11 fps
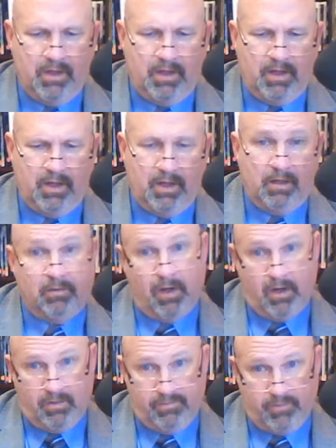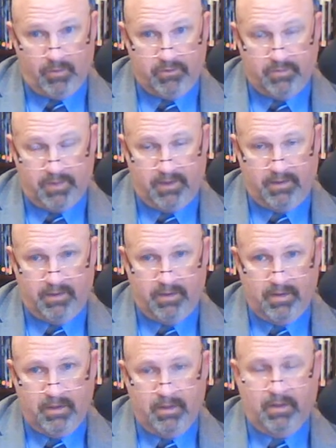Law enforcement,
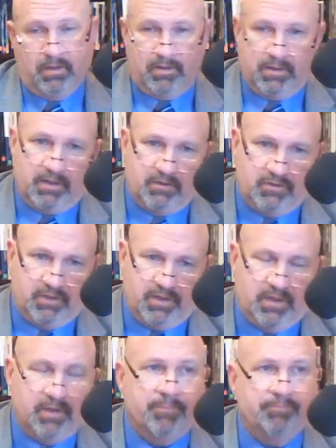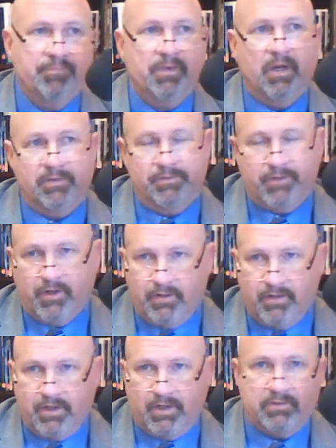clergy,
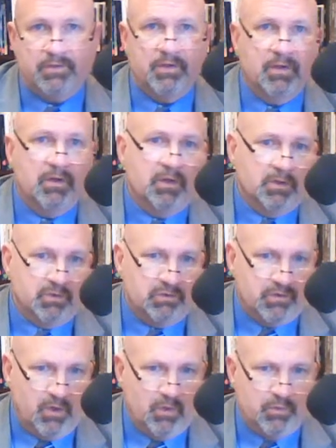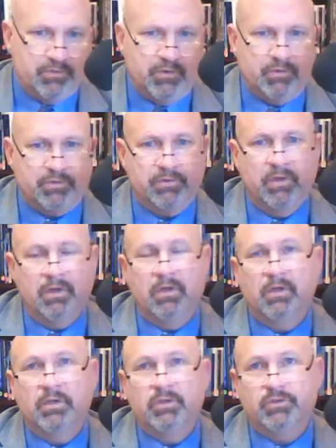attorneys, soldiers,
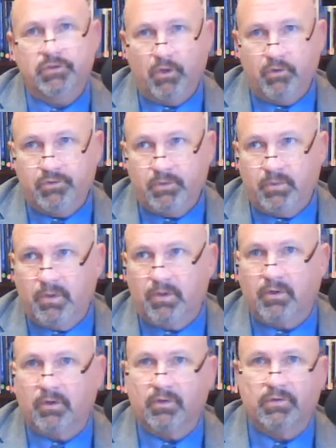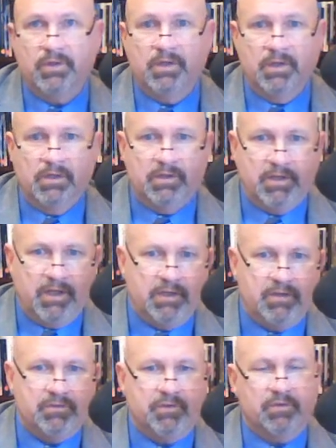social workers,
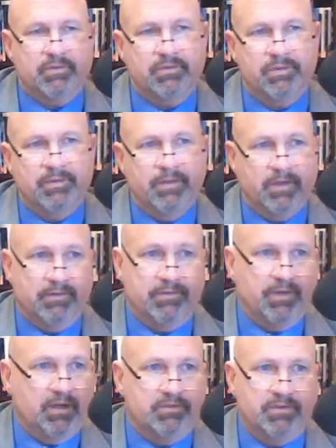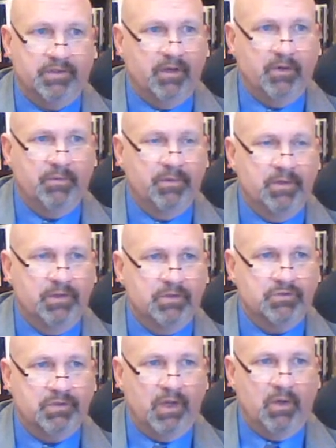teachers, and such,
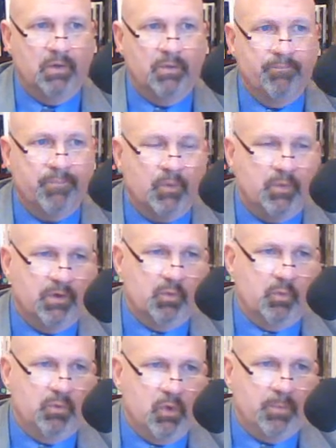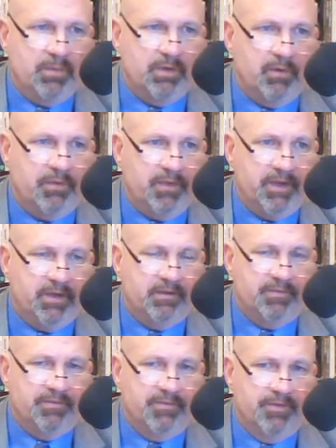So we normally don't think
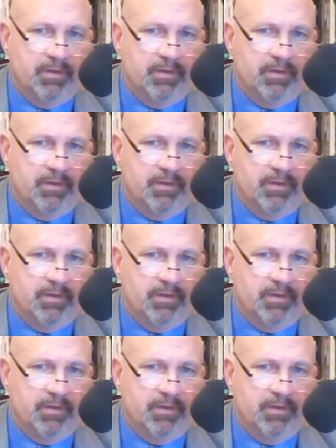of